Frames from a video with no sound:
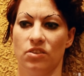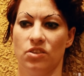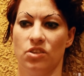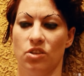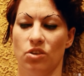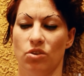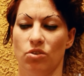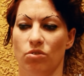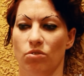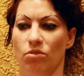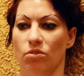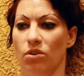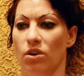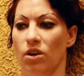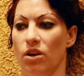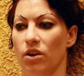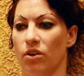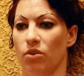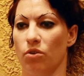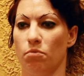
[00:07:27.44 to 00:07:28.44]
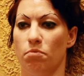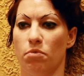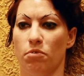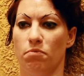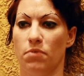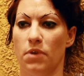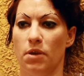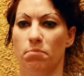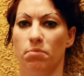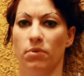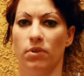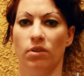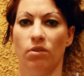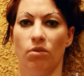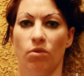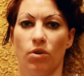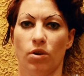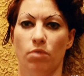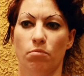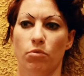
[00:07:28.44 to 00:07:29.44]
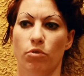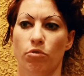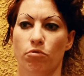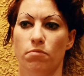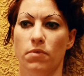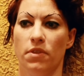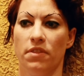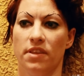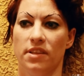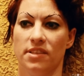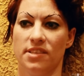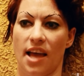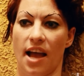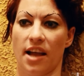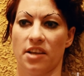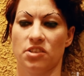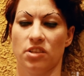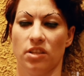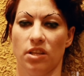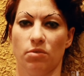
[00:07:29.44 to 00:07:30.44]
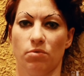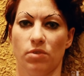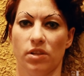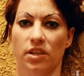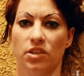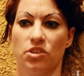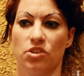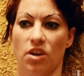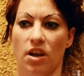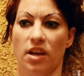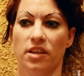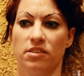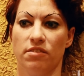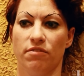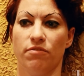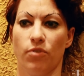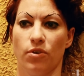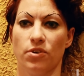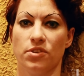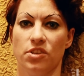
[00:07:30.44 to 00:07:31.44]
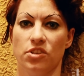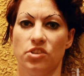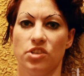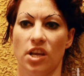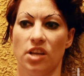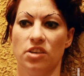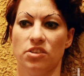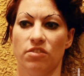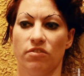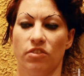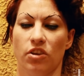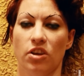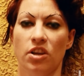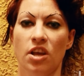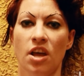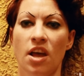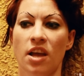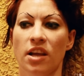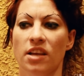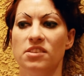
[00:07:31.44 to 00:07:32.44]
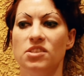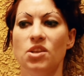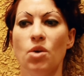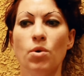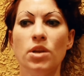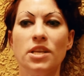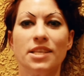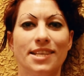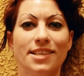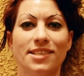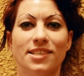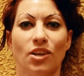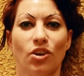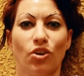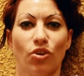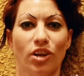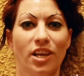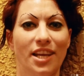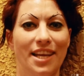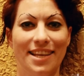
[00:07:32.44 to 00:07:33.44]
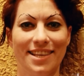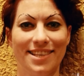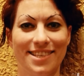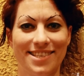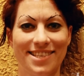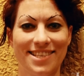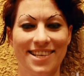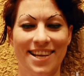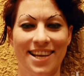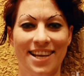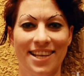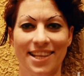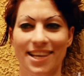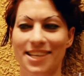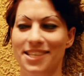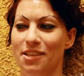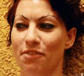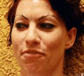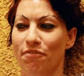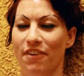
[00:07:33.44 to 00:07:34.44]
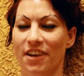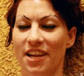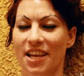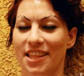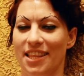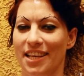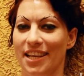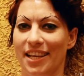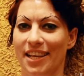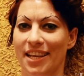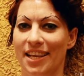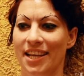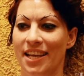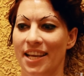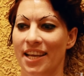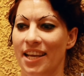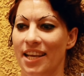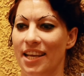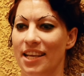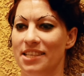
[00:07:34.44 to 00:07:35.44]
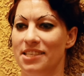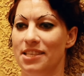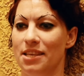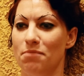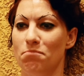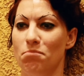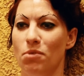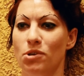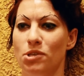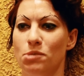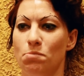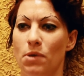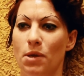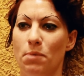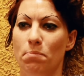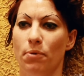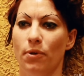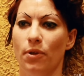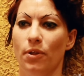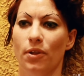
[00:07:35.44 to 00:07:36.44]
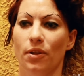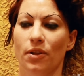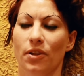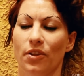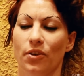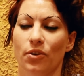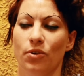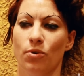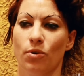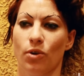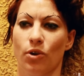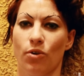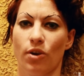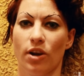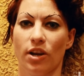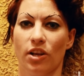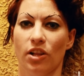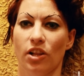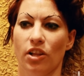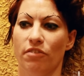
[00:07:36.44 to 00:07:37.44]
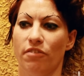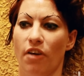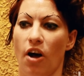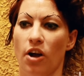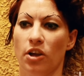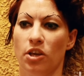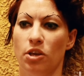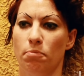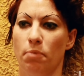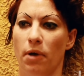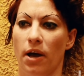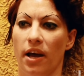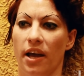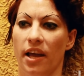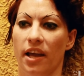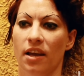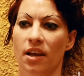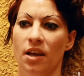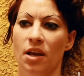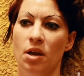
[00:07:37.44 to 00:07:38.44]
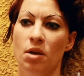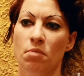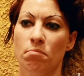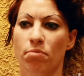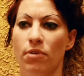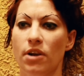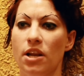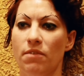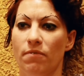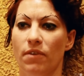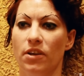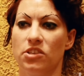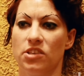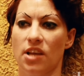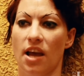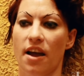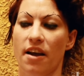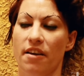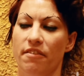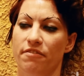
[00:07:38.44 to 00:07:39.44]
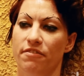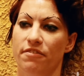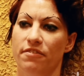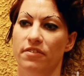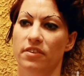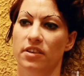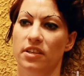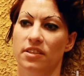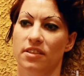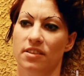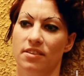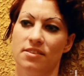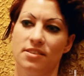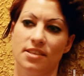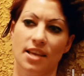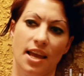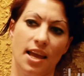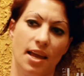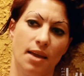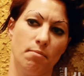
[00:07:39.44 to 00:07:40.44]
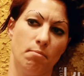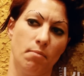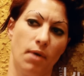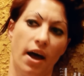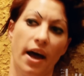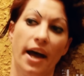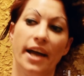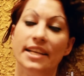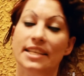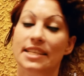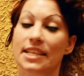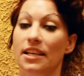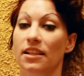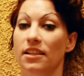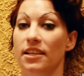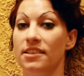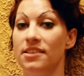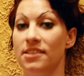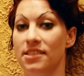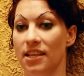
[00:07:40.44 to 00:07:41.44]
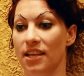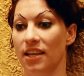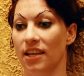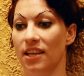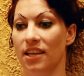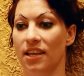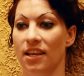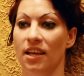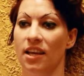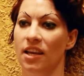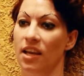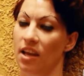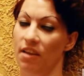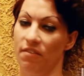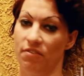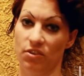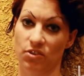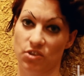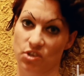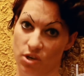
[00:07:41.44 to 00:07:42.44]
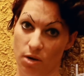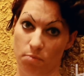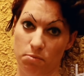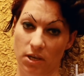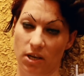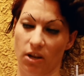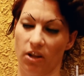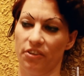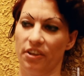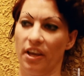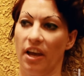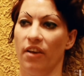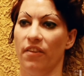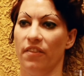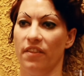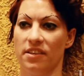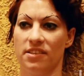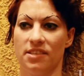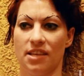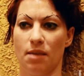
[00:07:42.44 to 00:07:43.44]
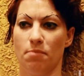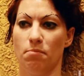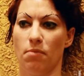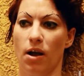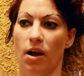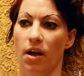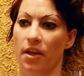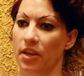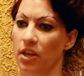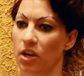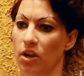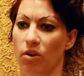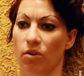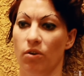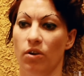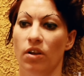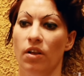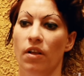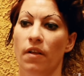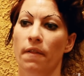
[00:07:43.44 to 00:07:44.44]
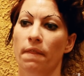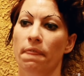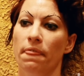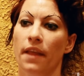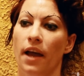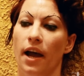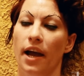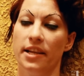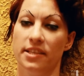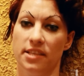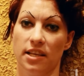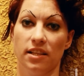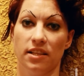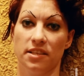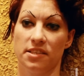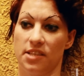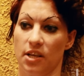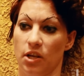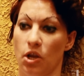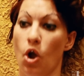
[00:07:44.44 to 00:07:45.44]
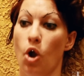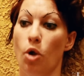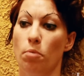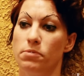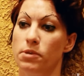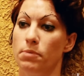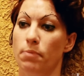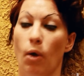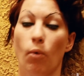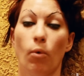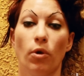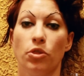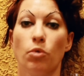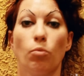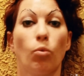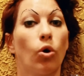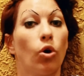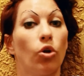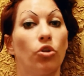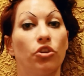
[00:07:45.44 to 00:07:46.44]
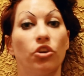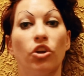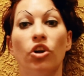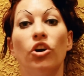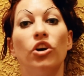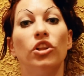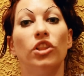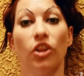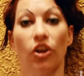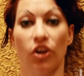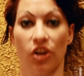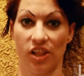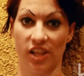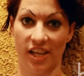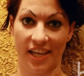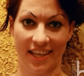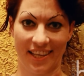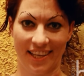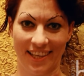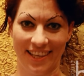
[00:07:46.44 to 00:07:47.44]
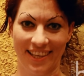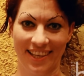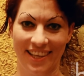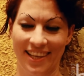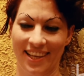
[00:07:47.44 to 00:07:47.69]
to a group of people or a movement that's actually really trying to force a change of good, because no one disagrees. That's the funny thing, is that most people who are critical of Occupy pretty much have the same idealistic, if you stripped it all down, the same, you know, idealistic hopes about what the world could look like.